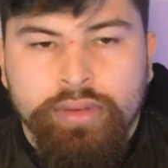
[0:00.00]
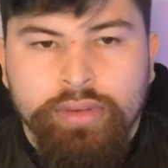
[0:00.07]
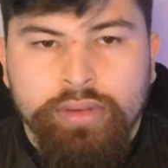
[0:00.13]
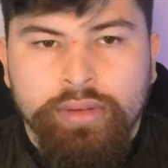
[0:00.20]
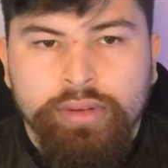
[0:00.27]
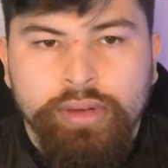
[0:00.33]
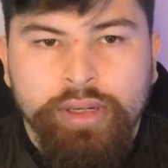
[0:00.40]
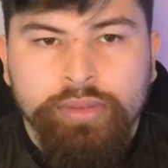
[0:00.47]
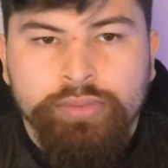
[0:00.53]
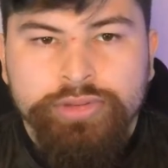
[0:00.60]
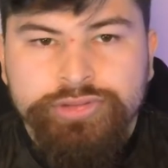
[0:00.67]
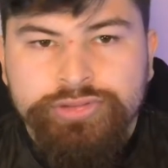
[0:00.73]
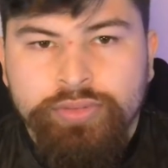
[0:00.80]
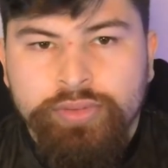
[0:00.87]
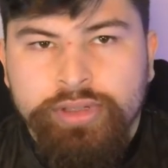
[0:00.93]
All right, what is
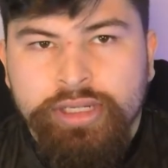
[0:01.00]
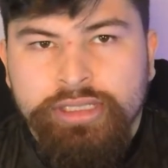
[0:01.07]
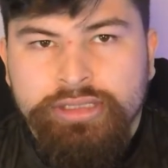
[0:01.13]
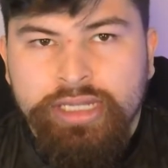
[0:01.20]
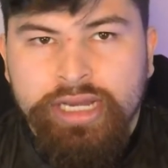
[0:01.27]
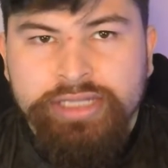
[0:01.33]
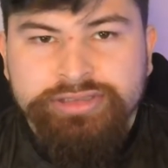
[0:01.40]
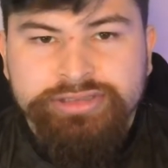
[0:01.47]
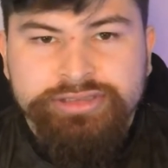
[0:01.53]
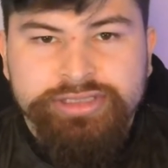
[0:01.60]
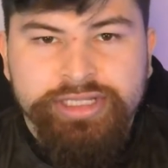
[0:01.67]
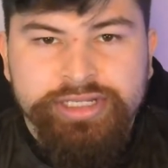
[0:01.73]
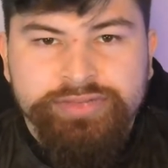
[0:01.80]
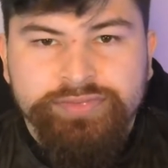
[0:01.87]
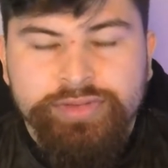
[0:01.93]
going on, guys? In
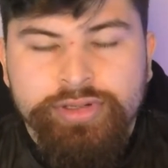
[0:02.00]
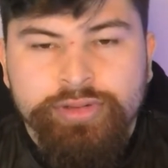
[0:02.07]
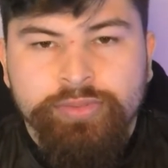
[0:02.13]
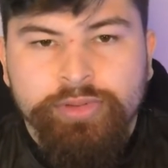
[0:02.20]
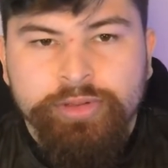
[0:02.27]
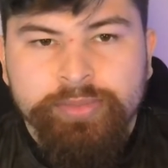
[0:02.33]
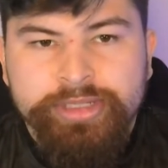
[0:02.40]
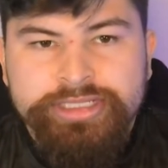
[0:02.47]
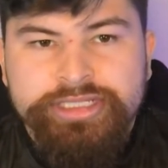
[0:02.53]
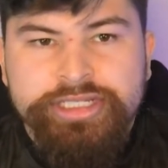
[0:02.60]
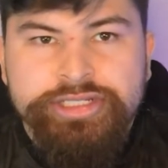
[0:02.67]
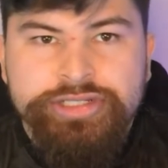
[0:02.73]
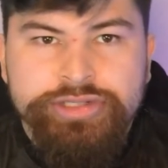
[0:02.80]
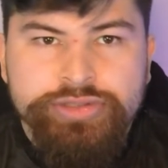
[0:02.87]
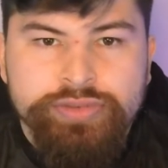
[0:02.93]
today's video, we're going to be
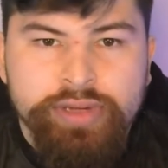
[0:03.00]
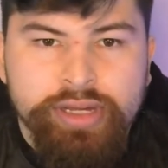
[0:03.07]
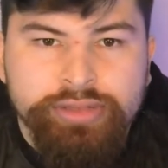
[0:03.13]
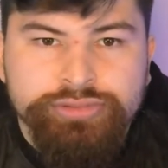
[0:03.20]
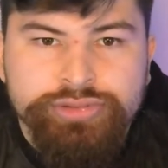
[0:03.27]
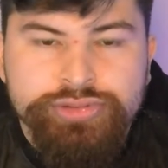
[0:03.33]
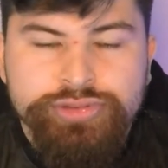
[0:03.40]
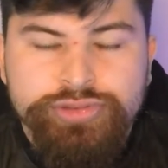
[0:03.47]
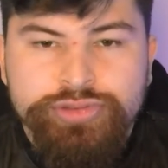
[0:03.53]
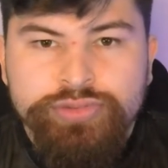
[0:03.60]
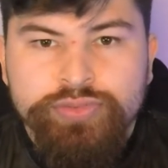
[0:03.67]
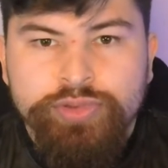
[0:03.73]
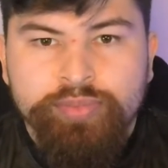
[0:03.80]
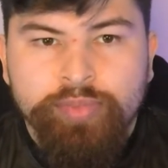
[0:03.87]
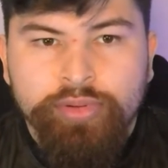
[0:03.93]
teaching you how to shoot
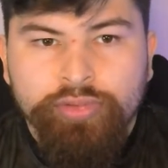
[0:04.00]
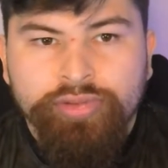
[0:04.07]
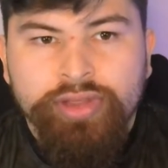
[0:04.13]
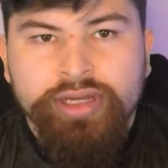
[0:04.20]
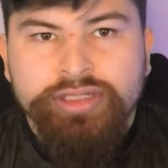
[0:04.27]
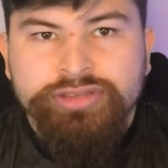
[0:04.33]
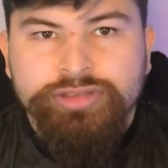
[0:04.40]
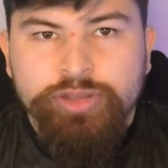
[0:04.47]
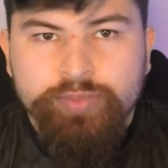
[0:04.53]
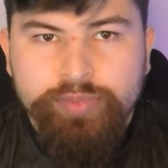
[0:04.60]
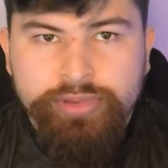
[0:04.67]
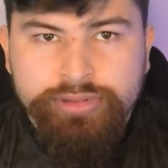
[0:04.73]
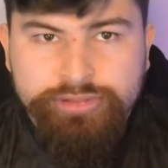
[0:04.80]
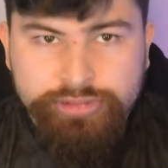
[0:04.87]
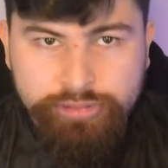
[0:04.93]
with both eyes
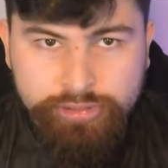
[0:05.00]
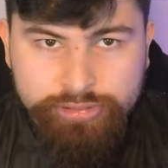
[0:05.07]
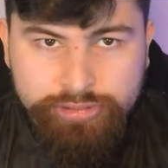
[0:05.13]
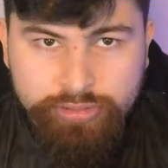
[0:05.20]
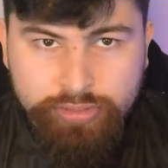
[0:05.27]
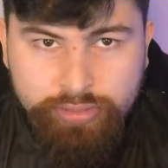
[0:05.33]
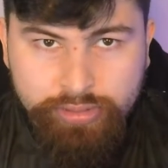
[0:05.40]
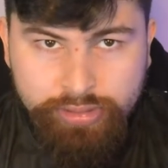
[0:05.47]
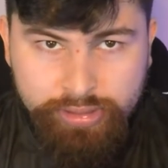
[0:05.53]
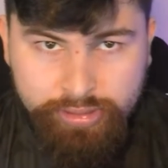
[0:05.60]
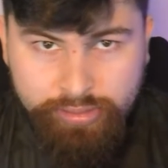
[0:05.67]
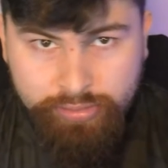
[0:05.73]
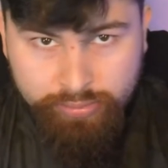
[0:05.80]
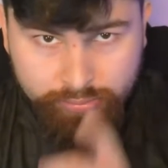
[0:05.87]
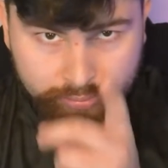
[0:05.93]
open. So let's go and
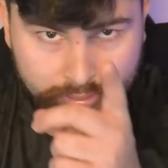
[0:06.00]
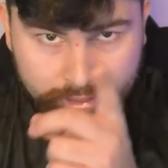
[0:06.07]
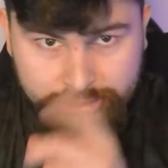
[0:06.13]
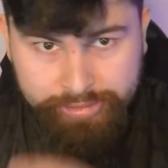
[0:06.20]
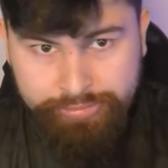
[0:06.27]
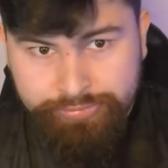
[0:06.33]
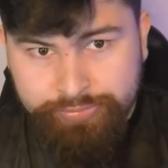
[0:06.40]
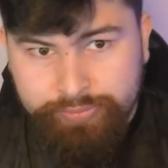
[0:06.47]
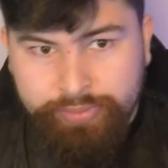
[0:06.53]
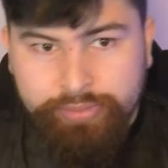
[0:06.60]
get right into it.